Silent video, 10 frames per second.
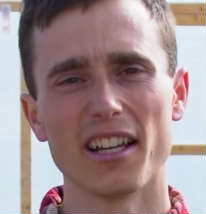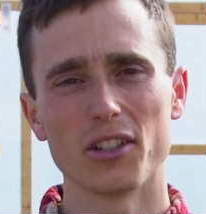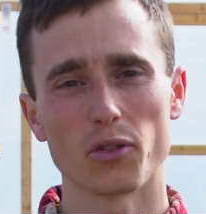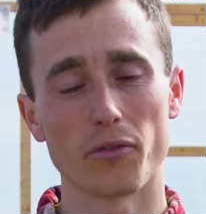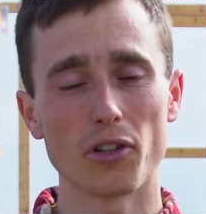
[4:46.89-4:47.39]

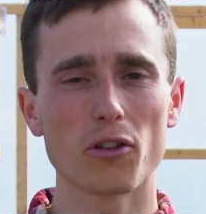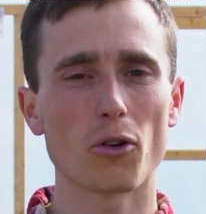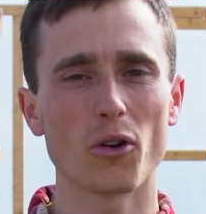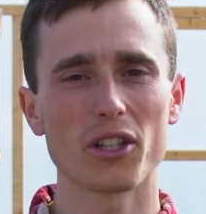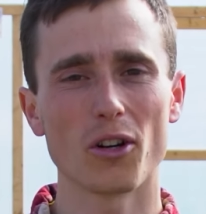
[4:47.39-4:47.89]
So if you're
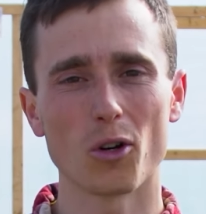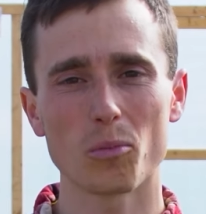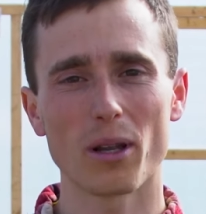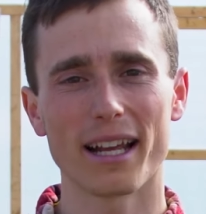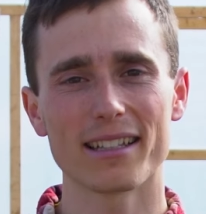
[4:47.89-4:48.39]
growing your own
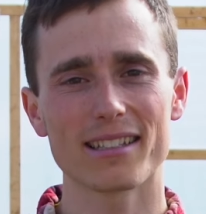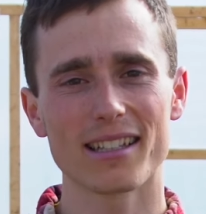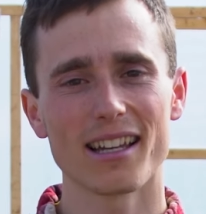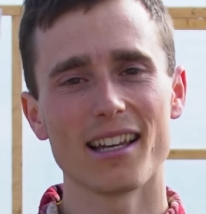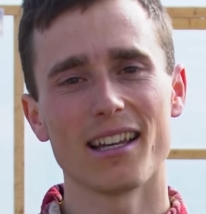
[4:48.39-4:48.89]
plants,
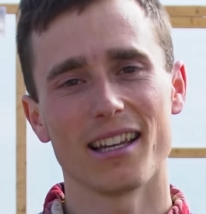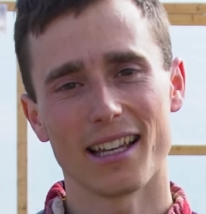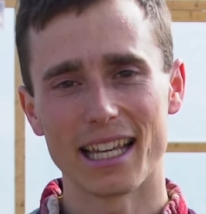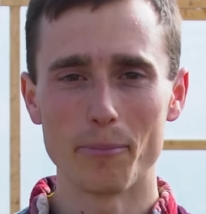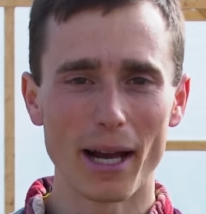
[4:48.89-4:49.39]

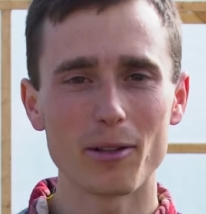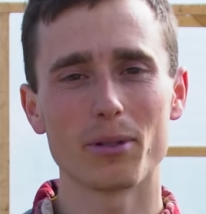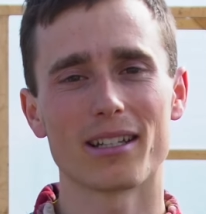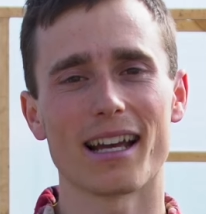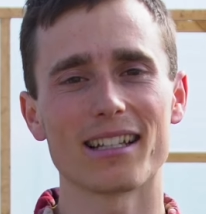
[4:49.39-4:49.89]
it might
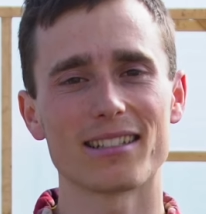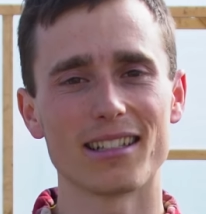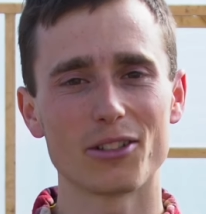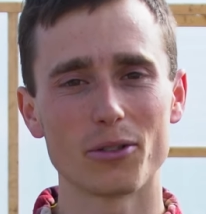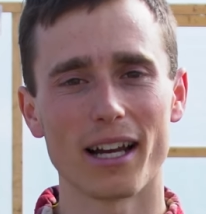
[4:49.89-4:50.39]
be a nice
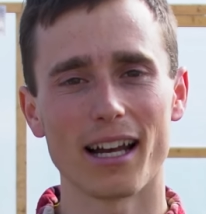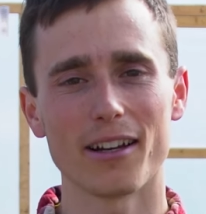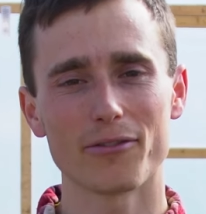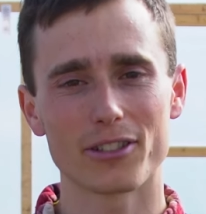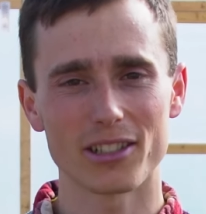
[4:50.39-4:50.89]
thing to
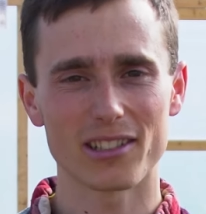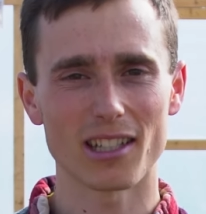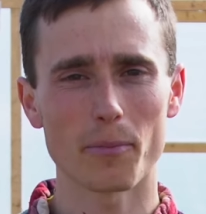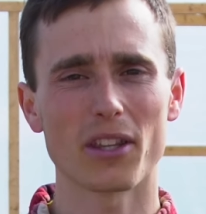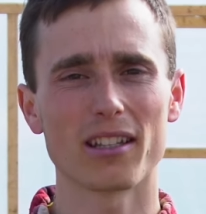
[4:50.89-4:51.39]
have, just
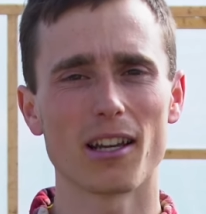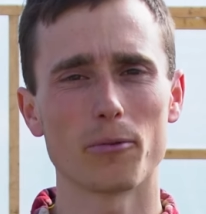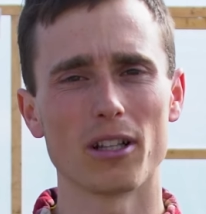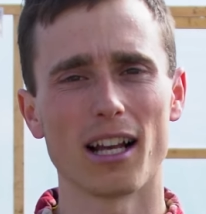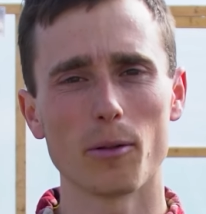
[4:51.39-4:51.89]
something that
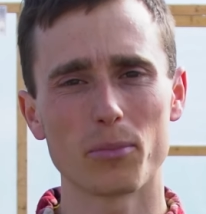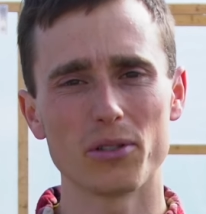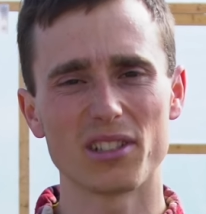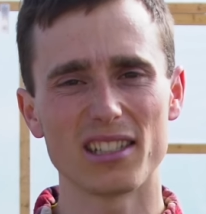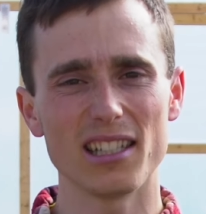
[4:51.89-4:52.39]
will help
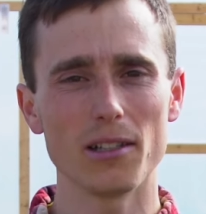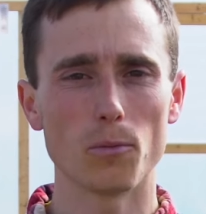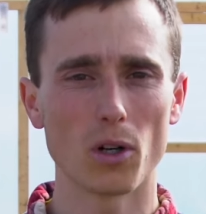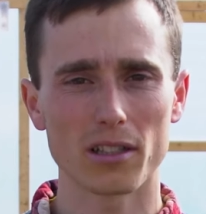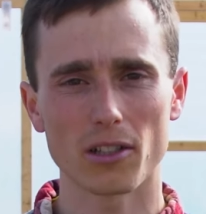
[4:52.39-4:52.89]
you see
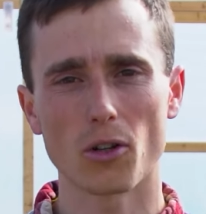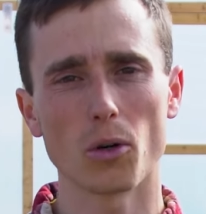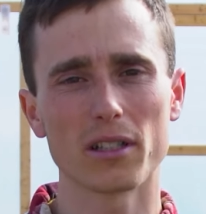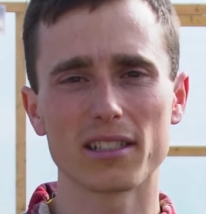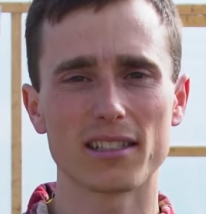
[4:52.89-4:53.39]
what the
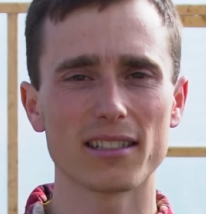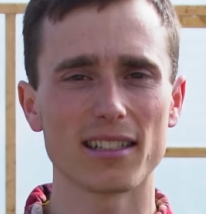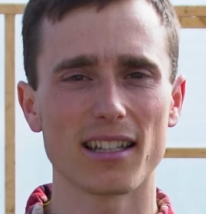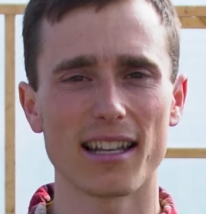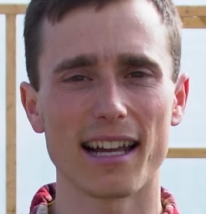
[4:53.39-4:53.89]
coldest is
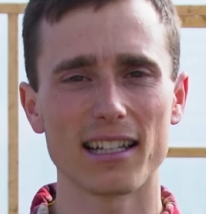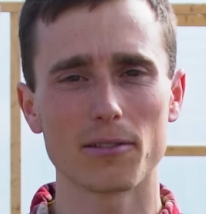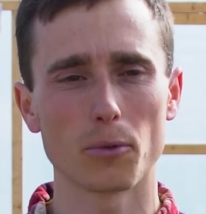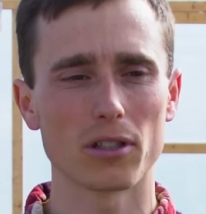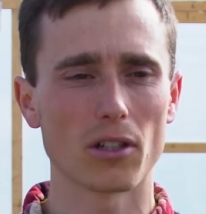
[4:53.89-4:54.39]
in the night,
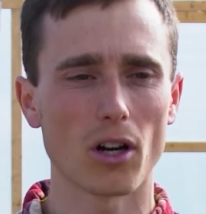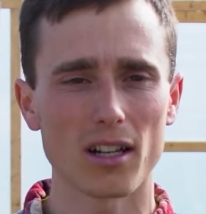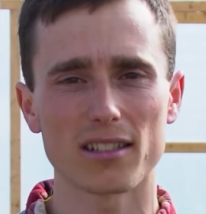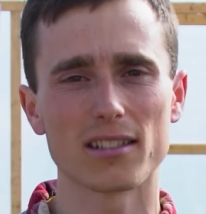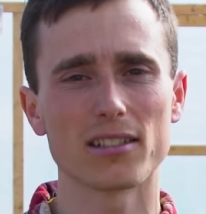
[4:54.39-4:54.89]
what the
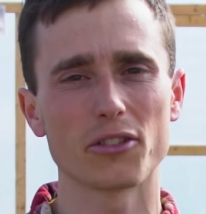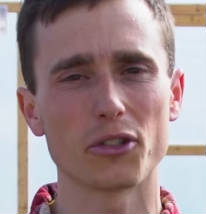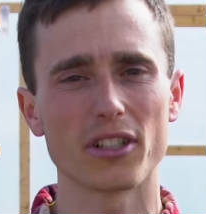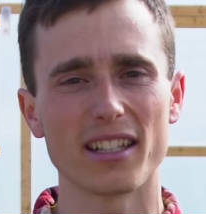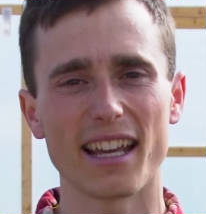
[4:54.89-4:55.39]
hottest is
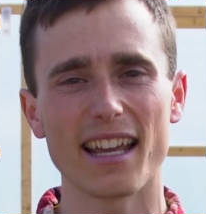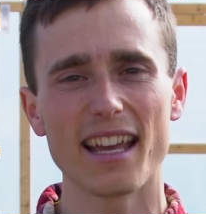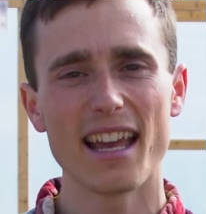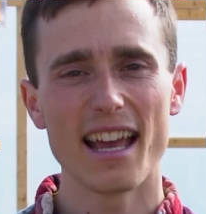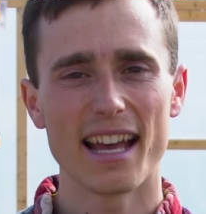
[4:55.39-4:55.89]
during the day,
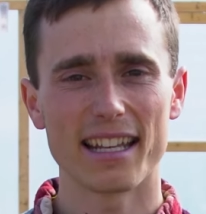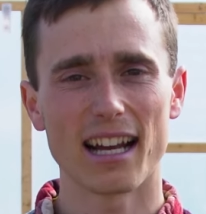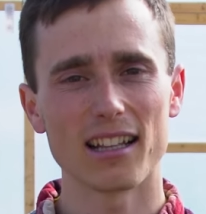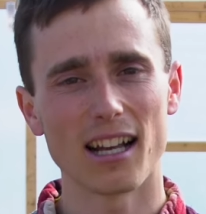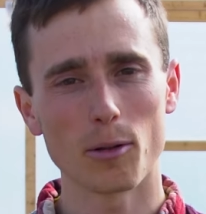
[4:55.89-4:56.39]
and
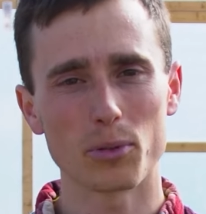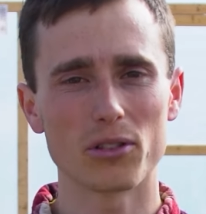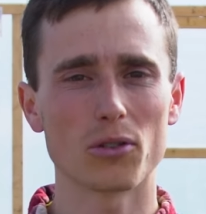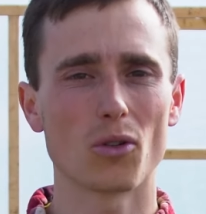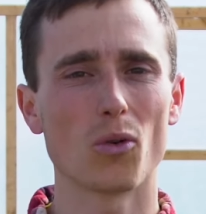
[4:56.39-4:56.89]
that'll help you
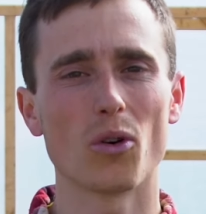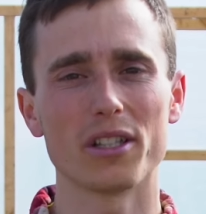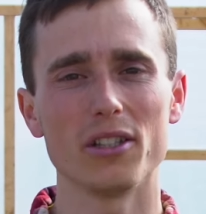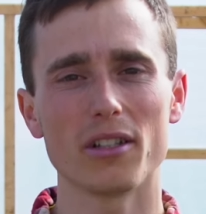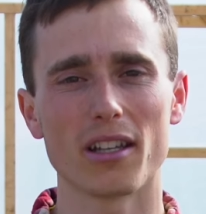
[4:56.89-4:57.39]
to know
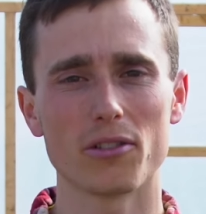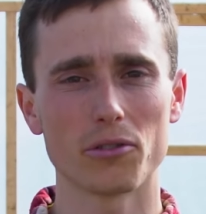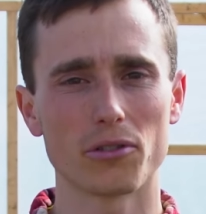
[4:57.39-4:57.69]
what you can do